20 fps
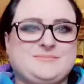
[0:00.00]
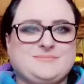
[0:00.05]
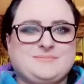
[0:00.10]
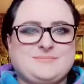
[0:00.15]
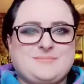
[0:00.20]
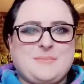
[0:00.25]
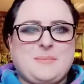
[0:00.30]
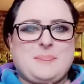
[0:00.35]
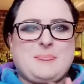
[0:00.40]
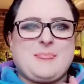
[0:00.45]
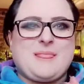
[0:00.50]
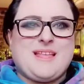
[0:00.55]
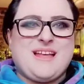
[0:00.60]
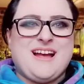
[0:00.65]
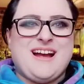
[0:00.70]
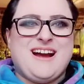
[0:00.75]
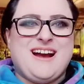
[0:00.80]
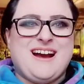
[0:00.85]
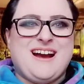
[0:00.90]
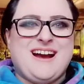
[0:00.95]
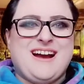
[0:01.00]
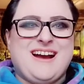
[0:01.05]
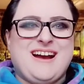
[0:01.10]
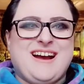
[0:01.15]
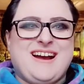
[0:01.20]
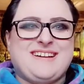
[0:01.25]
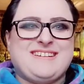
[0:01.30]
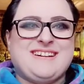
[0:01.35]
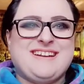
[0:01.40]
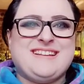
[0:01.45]
Alright, that's it for me
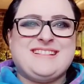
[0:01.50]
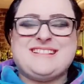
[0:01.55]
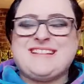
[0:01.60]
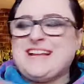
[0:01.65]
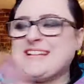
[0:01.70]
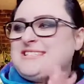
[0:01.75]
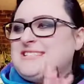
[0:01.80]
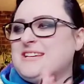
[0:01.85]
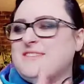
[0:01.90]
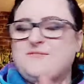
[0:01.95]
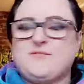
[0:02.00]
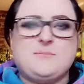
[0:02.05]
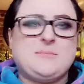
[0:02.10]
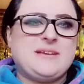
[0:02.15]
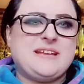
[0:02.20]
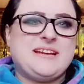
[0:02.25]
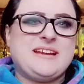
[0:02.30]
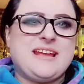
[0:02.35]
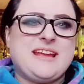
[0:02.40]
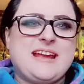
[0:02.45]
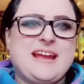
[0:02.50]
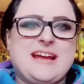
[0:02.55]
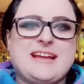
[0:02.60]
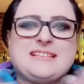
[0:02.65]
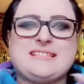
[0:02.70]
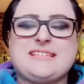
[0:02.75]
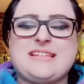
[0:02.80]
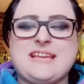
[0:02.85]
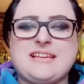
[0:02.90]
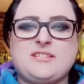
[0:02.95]
today, guys. Thanks so much for
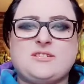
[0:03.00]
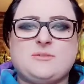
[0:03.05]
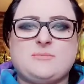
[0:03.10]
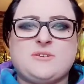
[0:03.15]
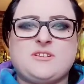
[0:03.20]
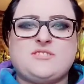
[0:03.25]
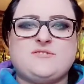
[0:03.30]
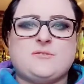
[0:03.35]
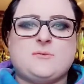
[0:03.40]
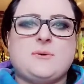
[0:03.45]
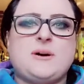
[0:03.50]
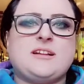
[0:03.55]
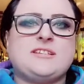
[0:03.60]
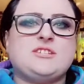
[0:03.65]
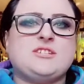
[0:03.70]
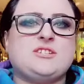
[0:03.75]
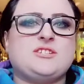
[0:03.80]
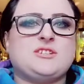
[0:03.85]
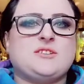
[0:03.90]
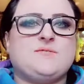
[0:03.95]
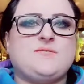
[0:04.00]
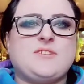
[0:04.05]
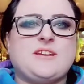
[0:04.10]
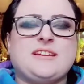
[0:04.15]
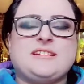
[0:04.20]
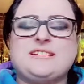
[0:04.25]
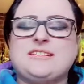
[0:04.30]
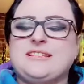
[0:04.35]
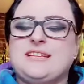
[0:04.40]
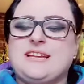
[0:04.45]
watching. Don't forget to like, comment, and
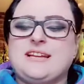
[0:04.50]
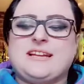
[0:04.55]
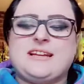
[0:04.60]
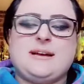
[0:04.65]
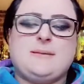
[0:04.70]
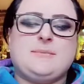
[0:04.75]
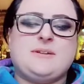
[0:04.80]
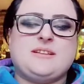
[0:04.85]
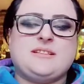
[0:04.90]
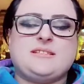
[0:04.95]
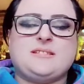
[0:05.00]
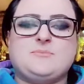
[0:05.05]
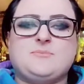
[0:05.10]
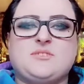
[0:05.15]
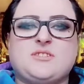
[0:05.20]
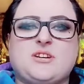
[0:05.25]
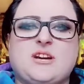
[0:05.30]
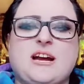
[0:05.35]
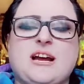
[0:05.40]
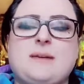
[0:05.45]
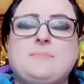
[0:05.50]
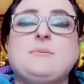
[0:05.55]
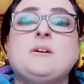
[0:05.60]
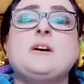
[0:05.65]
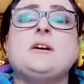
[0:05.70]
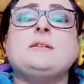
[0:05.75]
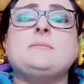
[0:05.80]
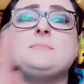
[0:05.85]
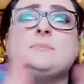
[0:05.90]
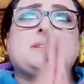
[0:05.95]
subscribe. Please, please,
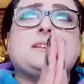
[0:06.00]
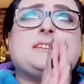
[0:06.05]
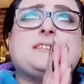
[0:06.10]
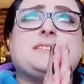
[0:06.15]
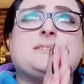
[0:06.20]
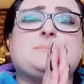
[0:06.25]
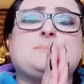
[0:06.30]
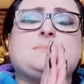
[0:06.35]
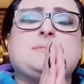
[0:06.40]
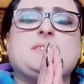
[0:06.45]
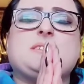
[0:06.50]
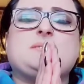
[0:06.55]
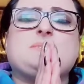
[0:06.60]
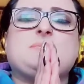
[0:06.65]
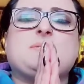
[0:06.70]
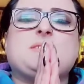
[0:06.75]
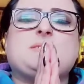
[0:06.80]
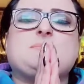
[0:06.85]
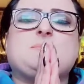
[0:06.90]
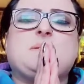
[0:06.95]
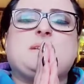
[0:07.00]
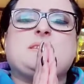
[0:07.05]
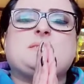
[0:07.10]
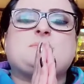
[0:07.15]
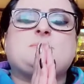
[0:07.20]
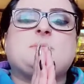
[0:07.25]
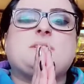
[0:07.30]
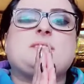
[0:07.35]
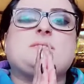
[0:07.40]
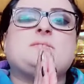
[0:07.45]
please, please, please, please
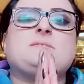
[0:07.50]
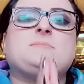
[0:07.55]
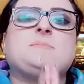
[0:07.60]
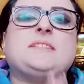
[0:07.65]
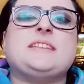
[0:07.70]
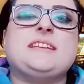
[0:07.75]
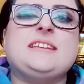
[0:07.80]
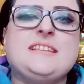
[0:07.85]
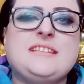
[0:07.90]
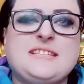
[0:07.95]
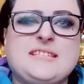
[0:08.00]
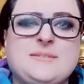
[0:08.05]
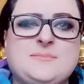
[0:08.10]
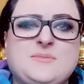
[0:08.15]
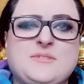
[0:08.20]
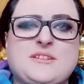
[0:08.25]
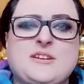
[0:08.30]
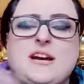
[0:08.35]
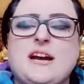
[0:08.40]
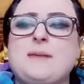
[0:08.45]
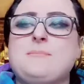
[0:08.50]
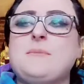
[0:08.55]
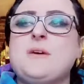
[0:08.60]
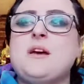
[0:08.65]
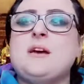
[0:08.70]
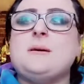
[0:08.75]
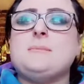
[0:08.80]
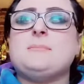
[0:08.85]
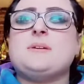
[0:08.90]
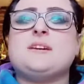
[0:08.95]
subscribe, because we are so
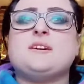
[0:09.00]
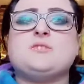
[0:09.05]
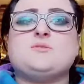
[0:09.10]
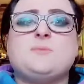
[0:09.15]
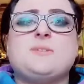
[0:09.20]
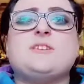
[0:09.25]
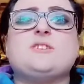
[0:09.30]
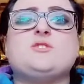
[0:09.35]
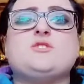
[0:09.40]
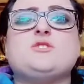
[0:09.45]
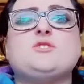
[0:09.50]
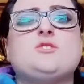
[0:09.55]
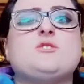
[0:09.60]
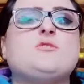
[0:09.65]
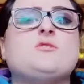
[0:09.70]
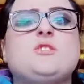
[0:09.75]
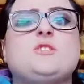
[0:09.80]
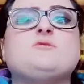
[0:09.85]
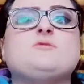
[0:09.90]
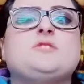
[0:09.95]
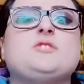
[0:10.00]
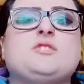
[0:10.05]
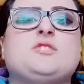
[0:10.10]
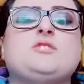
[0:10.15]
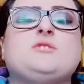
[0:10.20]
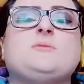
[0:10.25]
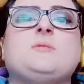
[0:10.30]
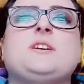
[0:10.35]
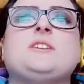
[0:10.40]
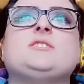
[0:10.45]
close to 200,
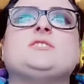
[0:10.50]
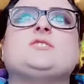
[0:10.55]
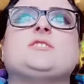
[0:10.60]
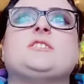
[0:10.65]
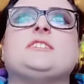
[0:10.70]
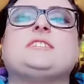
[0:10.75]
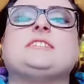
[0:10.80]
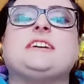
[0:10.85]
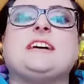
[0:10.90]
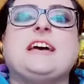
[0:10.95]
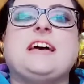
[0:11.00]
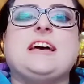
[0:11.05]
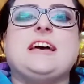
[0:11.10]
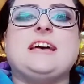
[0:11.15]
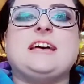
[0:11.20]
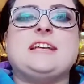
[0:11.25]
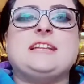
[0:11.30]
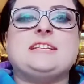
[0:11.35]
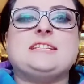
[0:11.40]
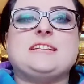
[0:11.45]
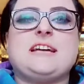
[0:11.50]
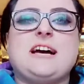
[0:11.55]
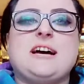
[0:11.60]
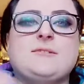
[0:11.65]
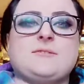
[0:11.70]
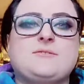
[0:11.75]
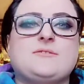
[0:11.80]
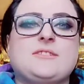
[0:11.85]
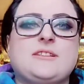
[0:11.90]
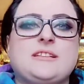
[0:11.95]
and I would really like that.
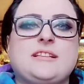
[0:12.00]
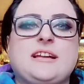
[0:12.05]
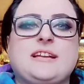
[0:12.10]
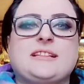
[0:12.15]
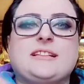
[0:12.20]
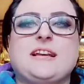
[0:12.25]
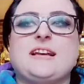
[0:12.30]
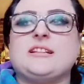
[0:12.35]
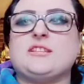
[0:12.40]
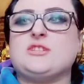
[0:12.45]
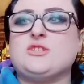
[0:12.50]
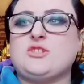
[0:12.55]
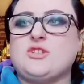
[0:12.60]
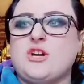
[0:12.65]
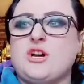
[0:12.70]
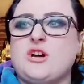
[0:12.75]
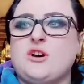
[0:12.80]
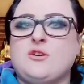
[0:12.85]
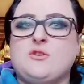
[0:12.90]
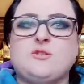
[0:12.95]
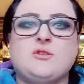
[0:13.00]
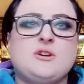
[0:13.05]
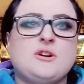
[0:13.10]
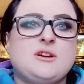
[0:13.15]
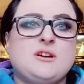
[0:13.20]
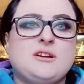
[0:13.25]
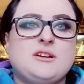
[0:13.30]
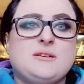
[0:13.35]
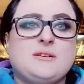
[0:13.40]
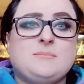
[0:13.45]
So, please do that,
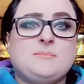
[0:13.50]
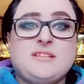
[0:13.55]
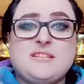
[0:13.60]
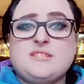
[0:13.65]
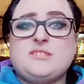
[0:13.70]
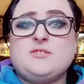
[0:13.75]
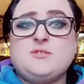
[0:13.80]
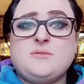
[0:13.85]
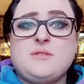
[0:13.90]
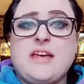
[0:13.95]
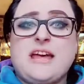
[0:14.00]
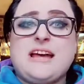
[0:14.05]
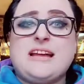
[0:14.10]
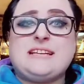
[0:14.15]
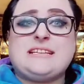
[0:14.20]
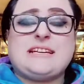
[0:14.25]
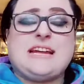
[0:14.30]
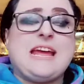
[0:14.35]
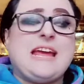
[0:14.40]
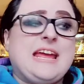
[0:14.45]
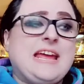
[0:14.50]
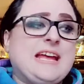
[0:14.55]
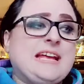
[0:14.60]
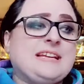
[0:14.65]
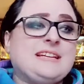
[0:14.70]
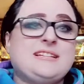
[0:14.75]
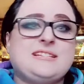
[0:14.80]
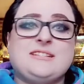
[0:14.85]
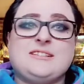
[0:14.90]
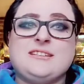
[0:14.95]
and until next time,
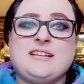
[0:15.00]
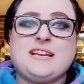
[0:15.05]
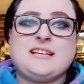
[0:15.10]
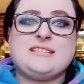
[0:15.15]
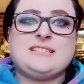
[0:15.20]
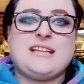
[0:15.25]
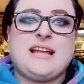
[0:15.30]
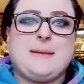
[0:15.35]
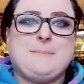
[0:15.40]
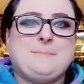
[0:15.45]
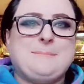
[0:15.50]
bye!